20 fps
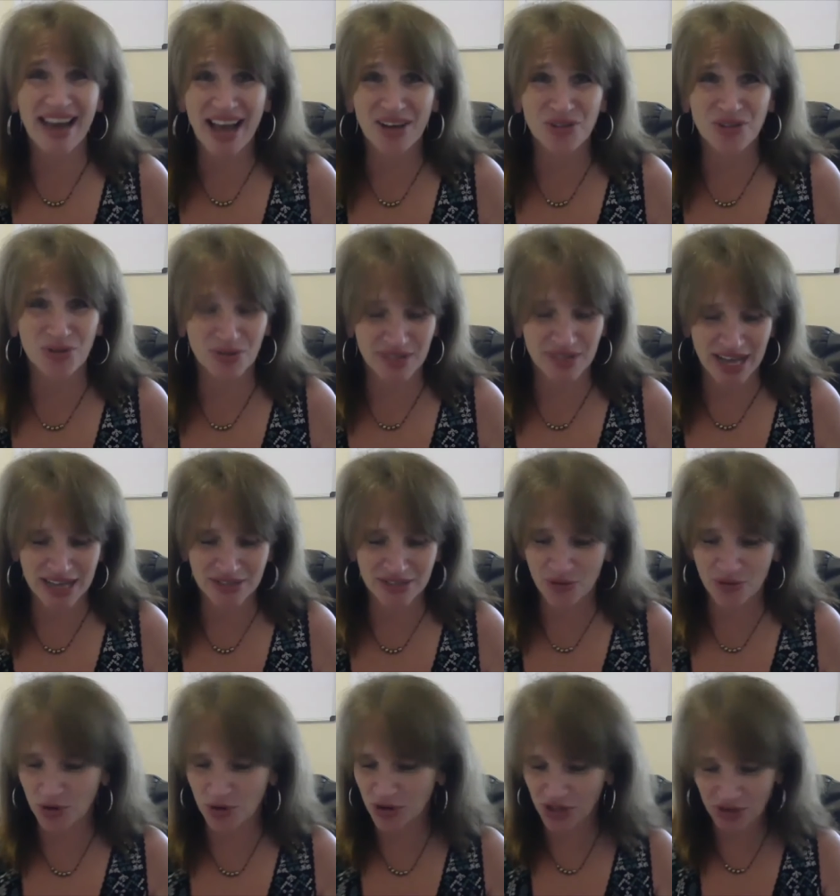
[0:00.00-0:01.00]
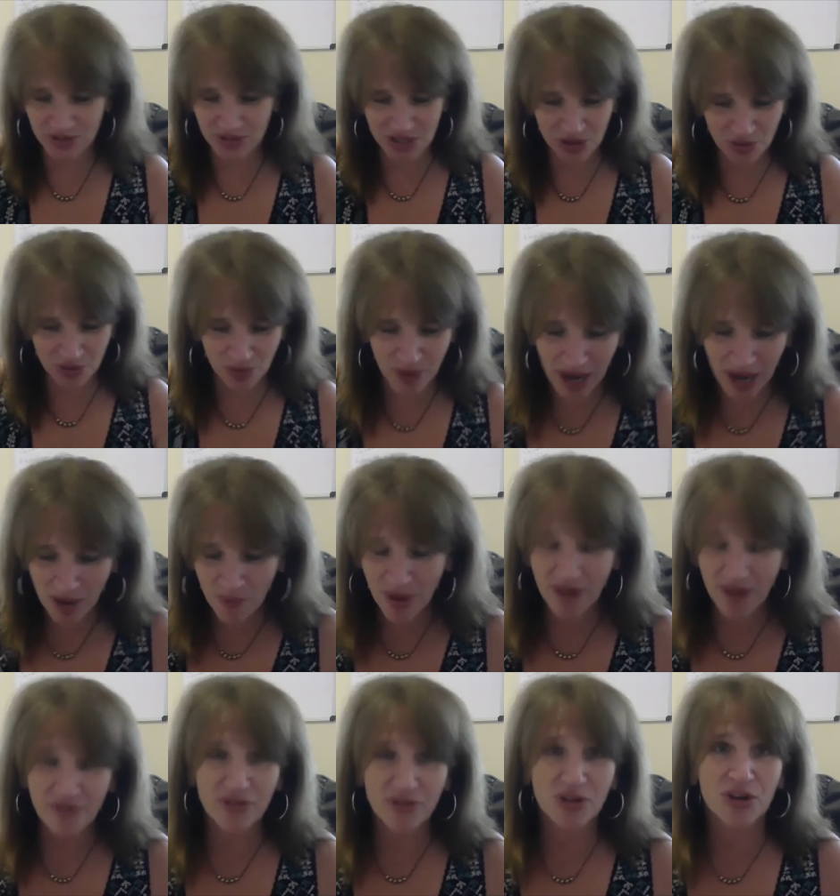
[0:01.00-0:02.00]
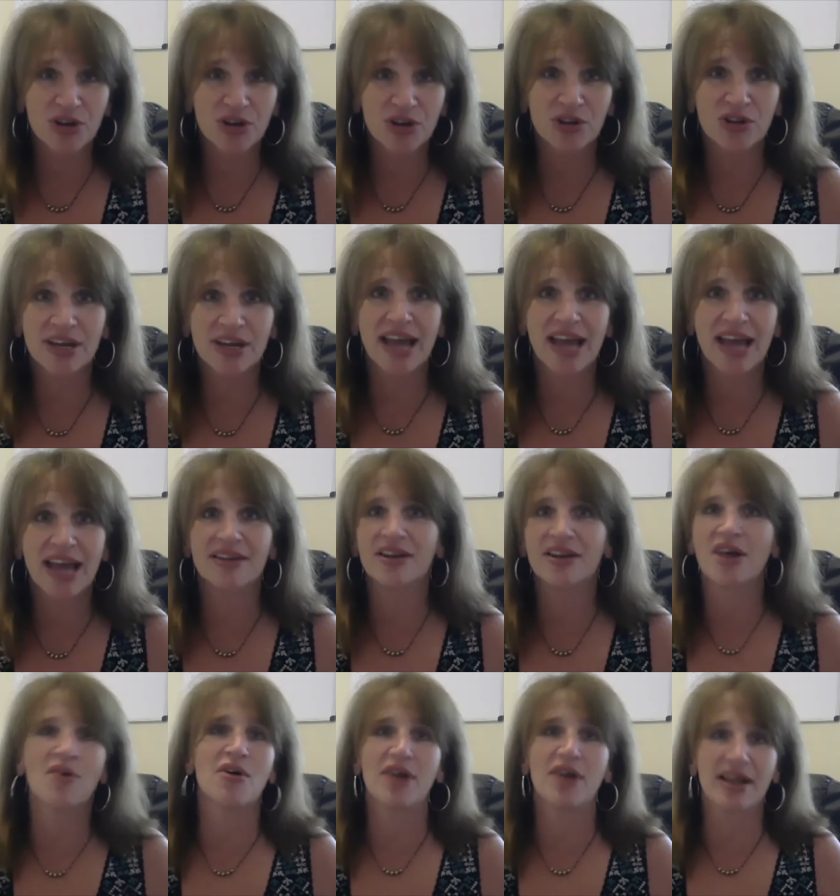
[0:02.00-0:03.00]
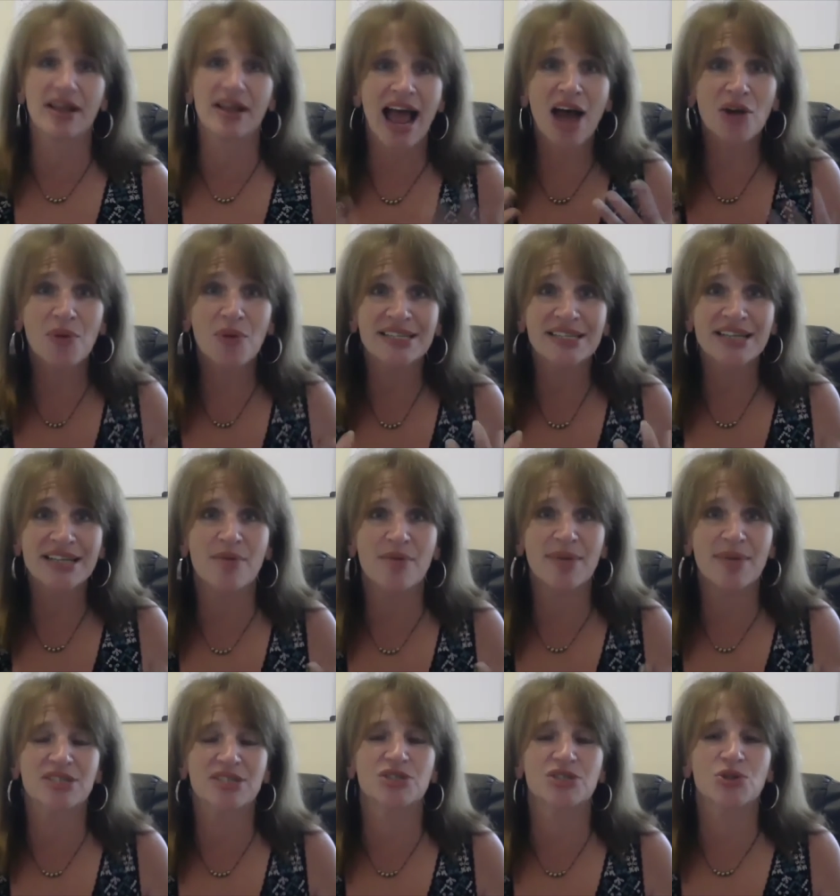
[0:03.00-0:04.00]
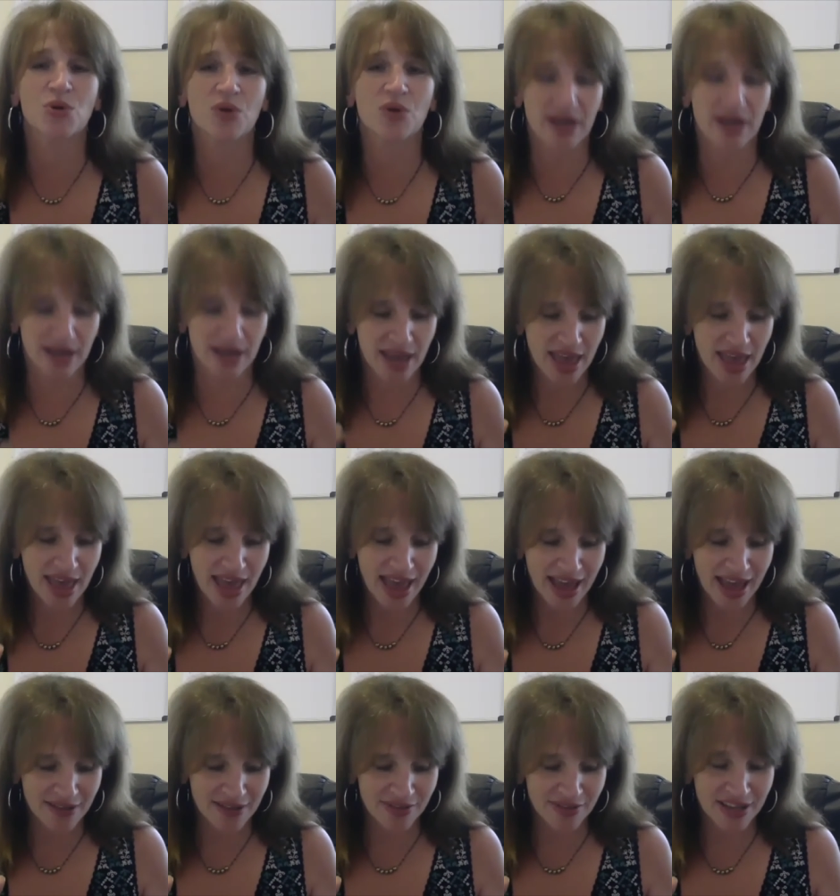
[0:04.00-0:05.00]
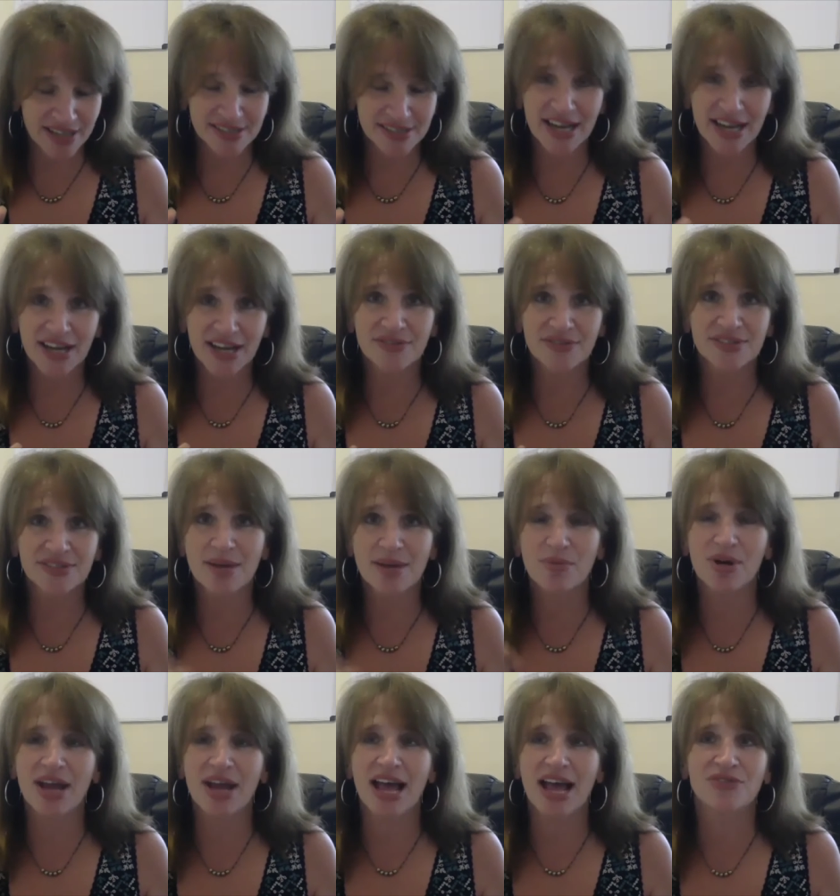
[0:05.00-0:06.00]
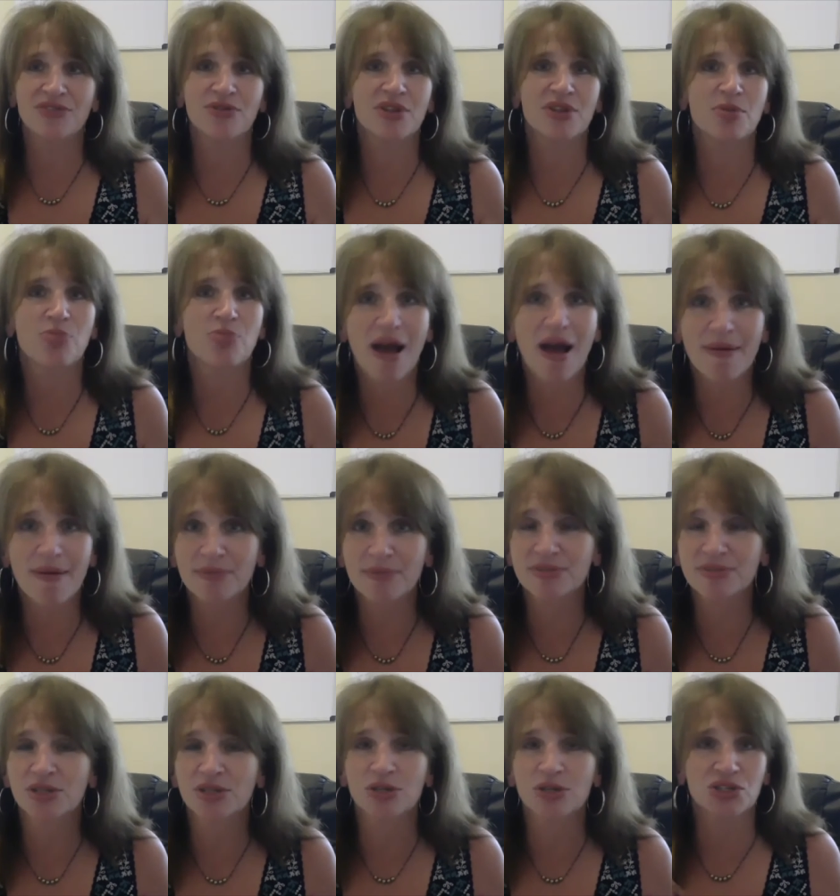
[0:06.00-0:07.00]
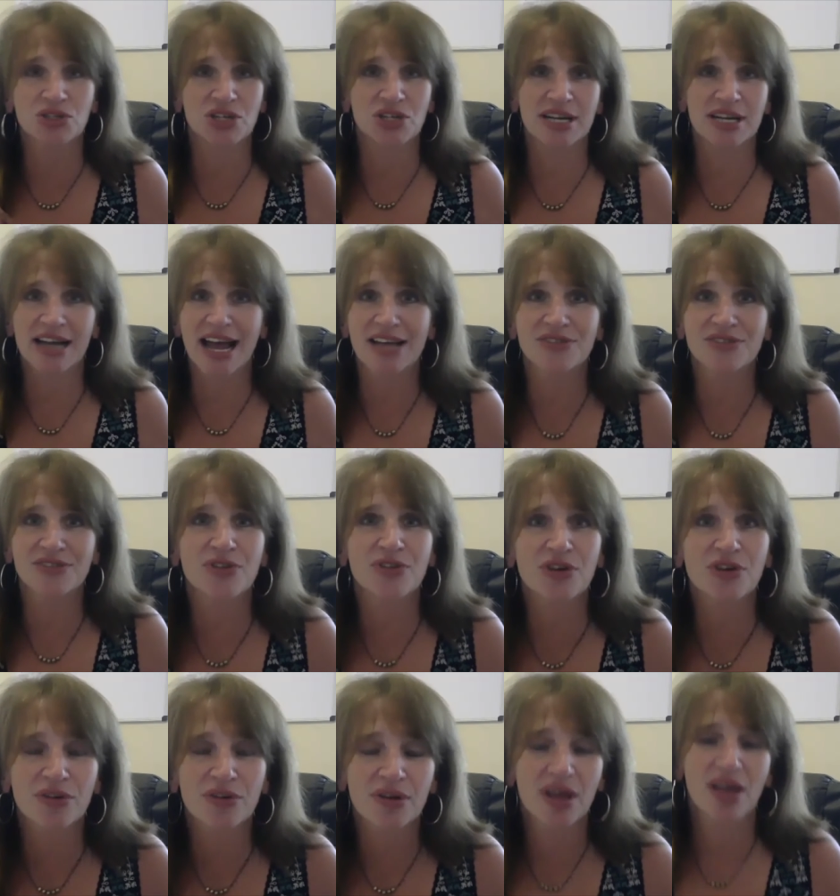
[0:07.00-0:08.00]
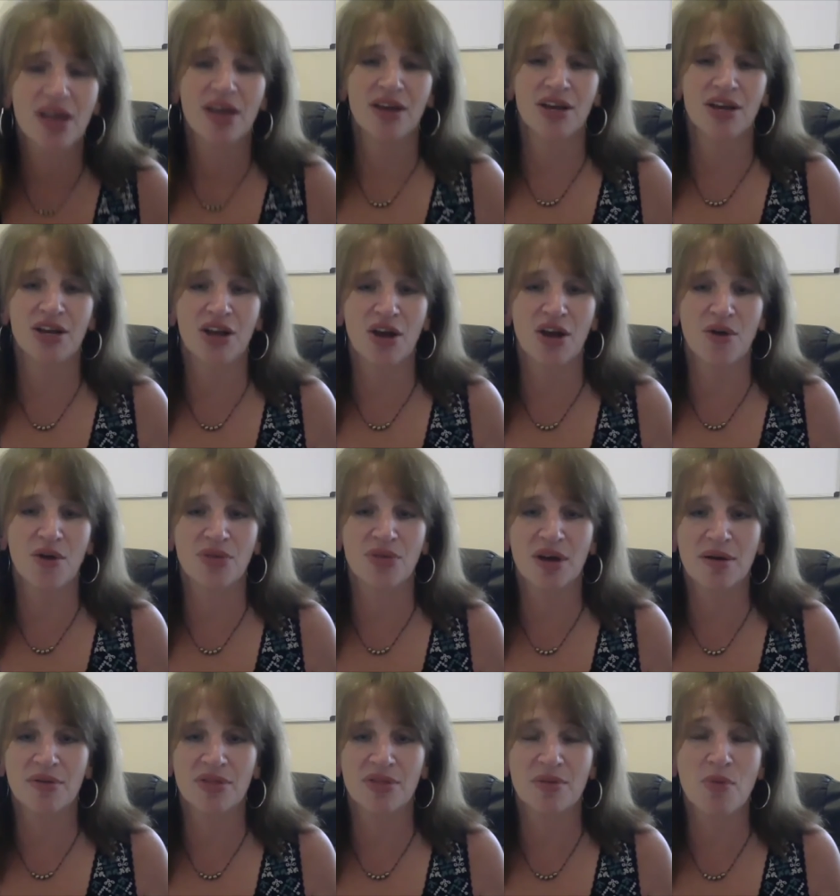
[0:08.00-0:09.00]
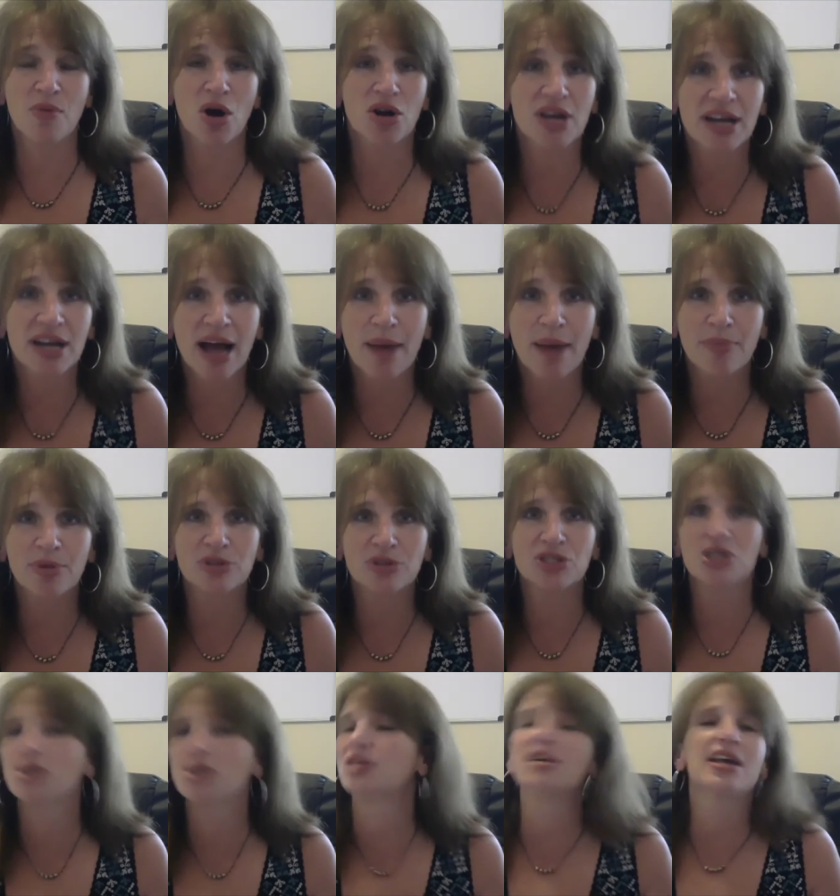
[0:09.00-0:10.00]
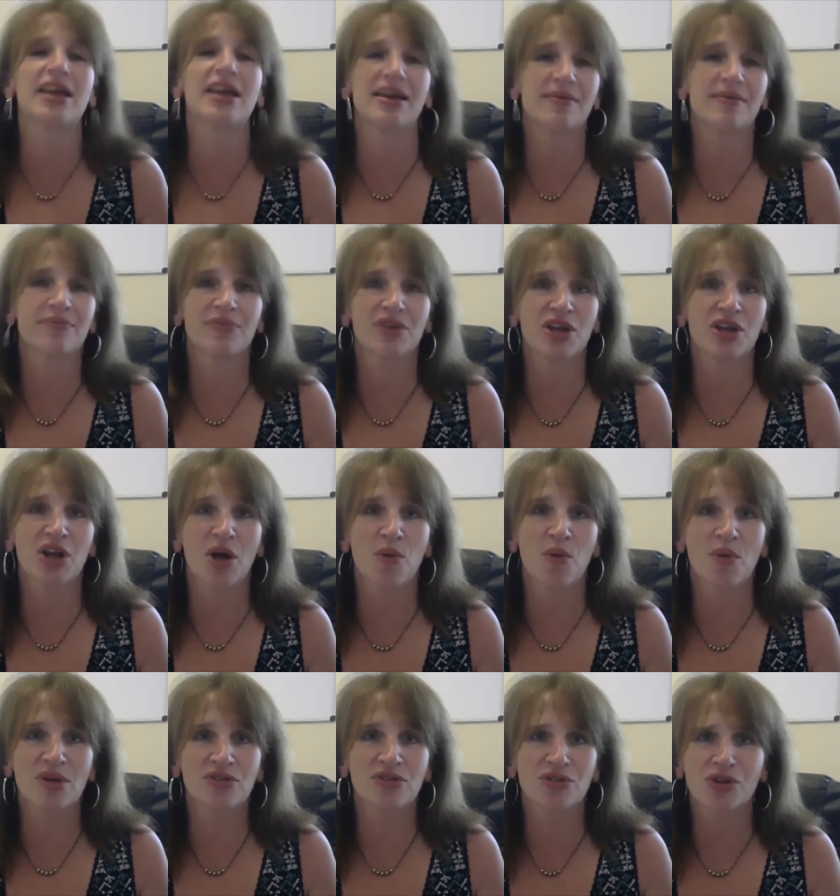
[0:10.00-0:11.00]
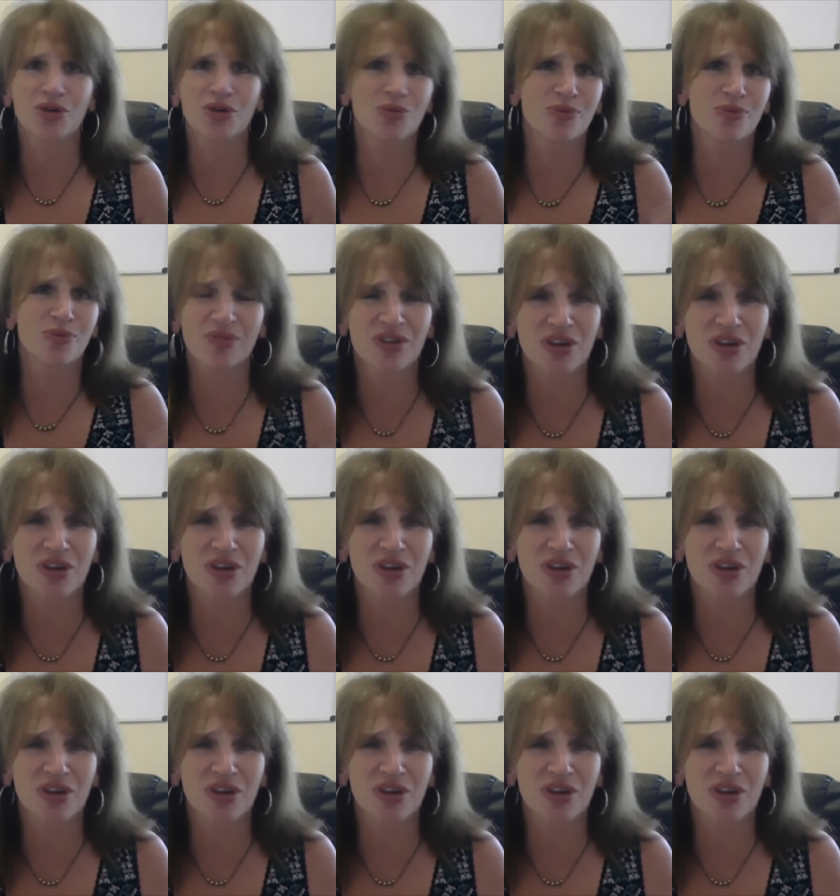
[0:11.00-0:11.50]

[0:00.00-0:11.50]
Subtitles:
exercise for you. It's a great way for you to look at, all right, how do I tell my story? And the executive summary asks for the problem solution. It asks for, the market opportunity, what's your